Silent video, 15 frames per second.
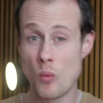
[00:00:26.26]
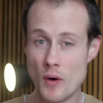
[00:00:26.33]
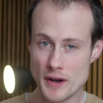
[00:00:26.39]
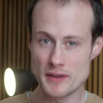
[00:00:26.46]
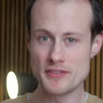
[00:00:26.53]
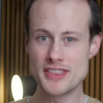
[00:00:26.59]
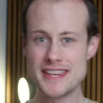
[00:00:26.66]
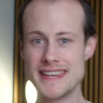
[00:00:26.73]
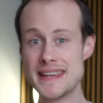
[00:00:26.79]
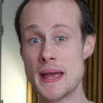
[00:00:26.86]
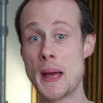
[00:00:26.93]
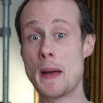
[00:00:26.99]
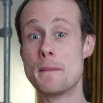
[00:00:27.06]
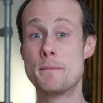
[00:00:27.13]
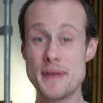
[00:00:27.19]
one of the
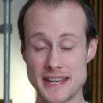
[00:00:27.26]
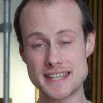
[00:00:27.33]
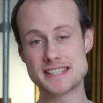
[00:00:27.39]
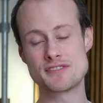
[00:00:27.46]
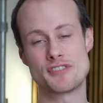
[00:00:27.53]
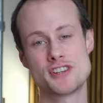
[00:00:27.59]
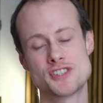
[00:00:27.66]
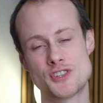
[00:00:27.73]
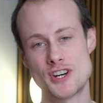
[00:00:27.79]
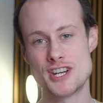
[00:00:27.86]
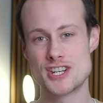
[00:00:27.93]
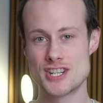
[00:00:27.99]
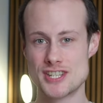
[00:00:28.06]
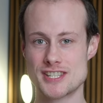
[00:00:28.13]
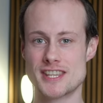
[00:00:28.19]
biggest
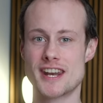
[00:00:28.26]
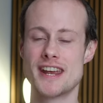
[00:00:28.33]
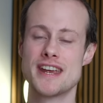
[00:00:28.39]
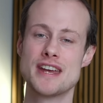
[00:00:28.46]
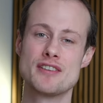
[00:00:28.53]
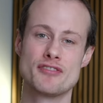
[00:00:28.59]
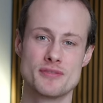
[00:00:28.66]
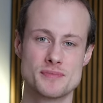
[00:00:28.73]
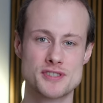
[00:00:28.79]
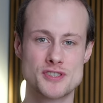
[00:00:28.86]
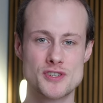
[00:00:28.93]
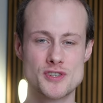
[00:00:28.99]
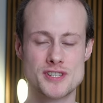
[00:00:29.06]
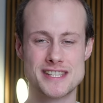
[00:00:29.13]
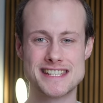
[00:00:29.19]
frustrations that I hear from
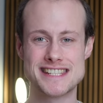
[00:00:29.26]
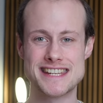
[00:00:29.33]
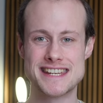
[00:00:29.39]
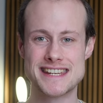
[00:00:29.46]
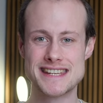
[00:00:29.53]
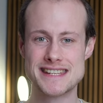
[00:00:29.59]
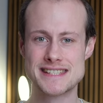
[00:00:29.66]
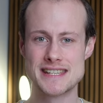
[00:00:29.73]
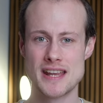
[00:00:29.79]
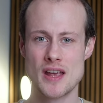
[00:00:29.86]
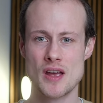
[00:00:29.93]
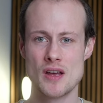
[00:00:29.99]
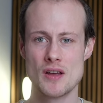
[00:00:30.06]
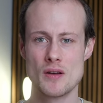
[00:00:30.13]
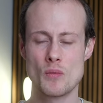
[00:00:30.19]
students is,
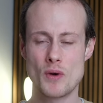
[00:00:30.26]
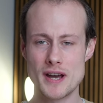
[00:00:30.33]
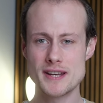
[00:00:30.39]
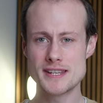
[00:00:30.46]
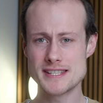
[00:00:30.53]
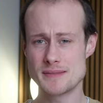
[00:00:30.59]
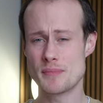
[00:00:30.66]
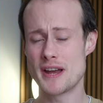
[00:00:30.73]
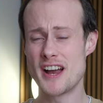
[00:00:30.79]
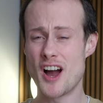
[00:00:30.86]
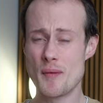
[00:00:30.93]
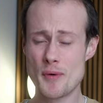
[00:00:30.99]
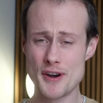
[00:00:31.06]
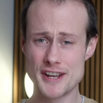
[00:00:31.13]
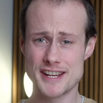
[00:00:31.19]
why doesn't my
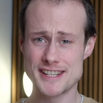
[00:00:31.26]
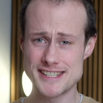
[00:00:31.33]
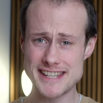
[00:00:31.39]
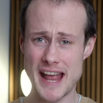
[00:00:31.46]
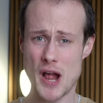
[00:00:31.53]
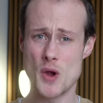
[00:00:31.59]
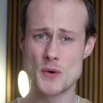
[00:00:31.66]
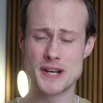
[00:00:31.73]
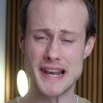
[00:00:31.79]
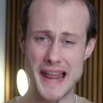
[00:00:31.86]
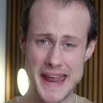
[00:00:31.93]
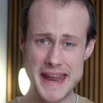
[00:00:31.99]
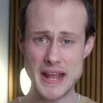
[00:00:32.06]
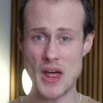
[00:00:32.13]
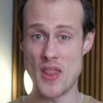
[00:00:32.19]
harmonica sound
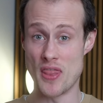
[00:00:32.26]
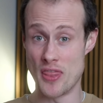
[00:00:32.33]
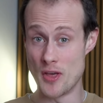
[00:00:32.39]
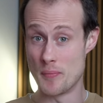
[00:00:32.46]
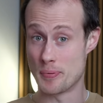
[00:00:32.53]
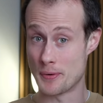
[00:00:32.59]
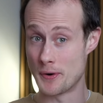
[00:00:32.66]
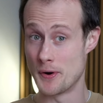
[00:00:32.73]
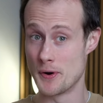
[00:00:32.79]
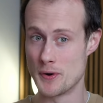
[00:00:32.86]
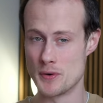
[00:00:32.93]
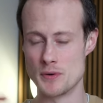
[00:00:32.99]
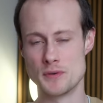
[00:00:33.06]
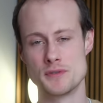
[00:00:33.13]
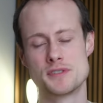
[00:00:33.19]
like the
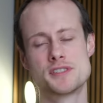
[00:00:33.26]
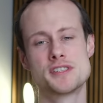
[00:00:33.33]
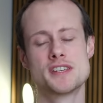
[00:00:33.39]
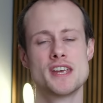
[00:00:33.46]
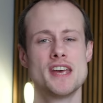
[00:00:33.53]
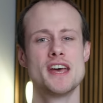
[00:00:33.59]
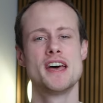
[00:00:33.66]
pros?